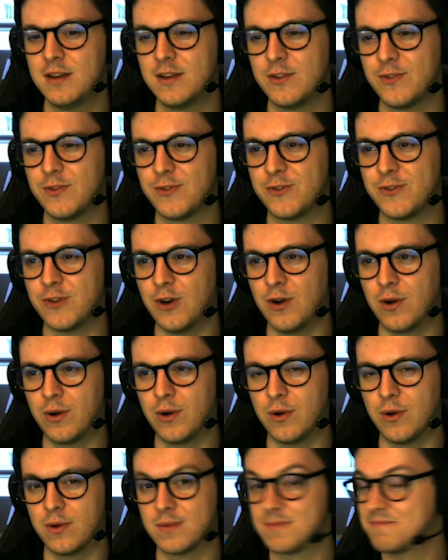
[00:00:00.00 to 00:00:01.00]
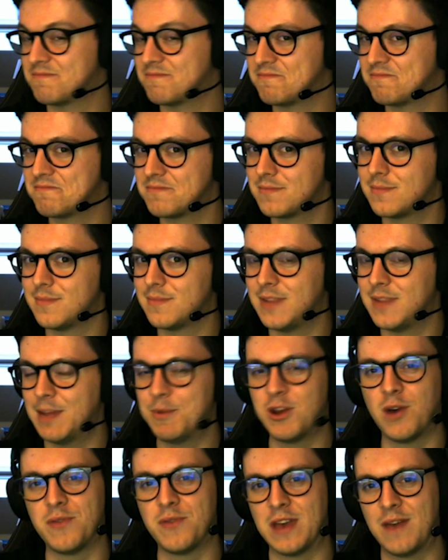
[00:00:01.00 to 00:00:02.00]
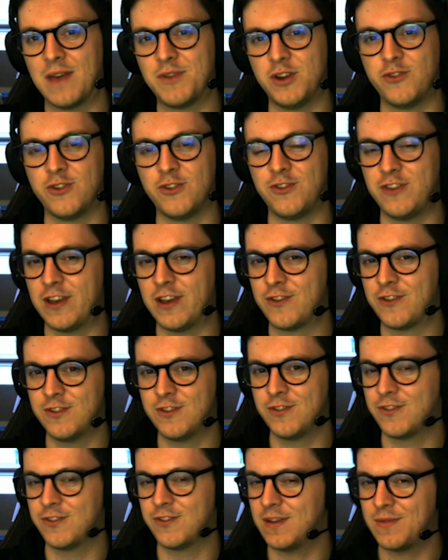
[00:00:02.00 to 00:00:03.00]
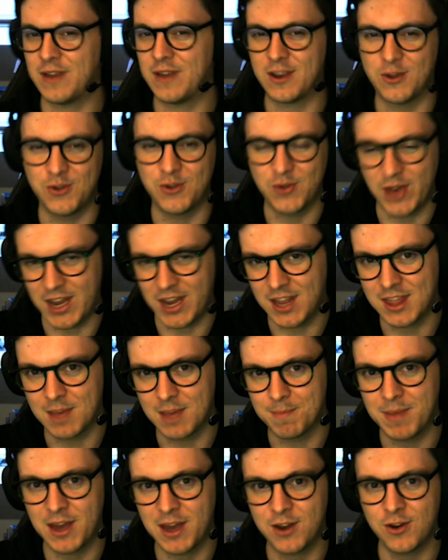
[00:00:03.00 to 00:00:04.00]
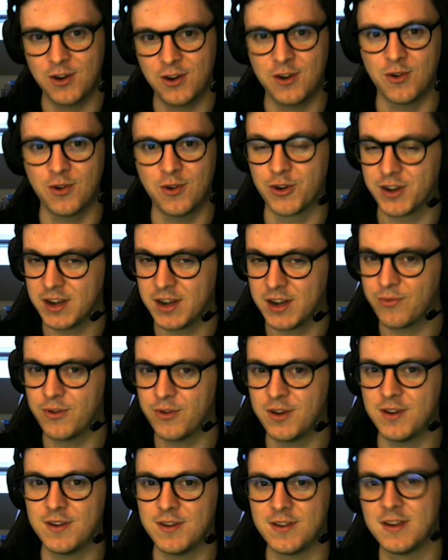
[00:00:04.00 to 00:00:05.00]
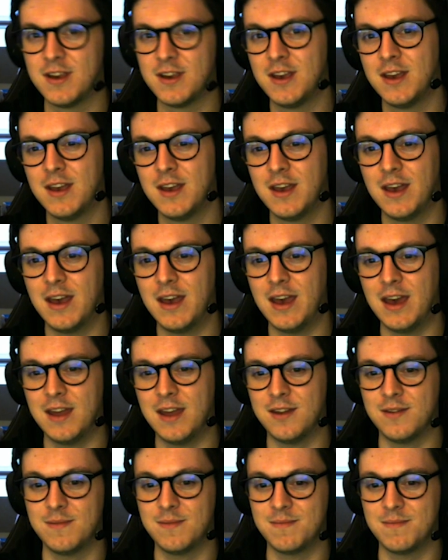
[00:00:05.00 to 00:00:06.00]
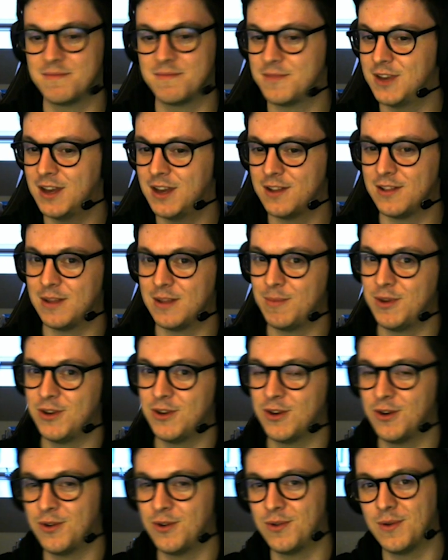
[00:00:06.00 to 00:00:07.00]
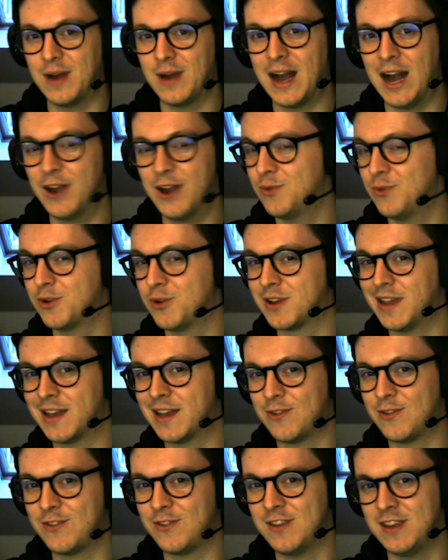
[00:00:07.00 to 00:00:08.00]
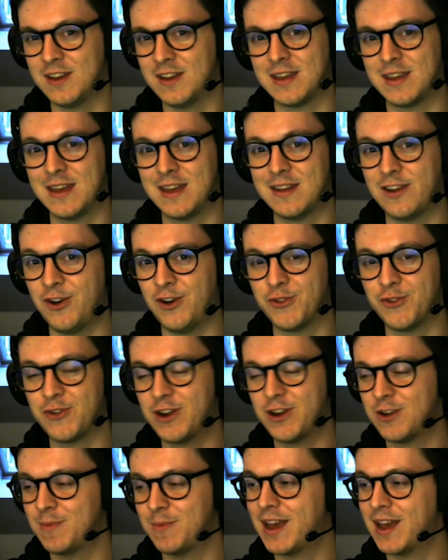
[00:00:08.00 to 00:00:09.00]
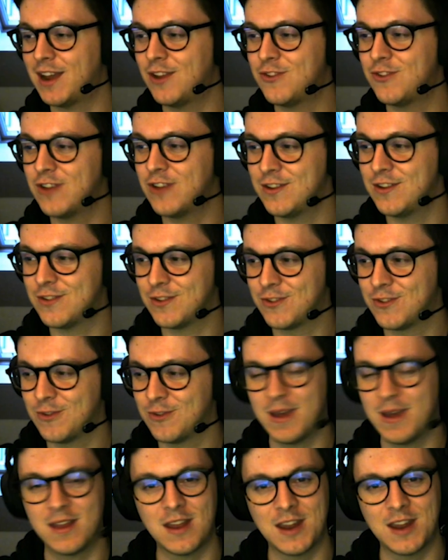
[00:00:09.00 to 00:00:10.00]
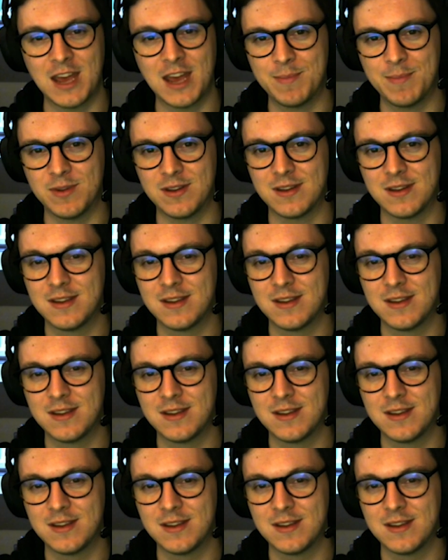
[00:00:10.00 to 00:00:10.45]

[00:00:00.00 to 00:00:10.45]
so let me know if you have any suggestions, if I could do anything better or different. And yeah, let me know how you would like to see it, and I'll try to make any changes to make that happen.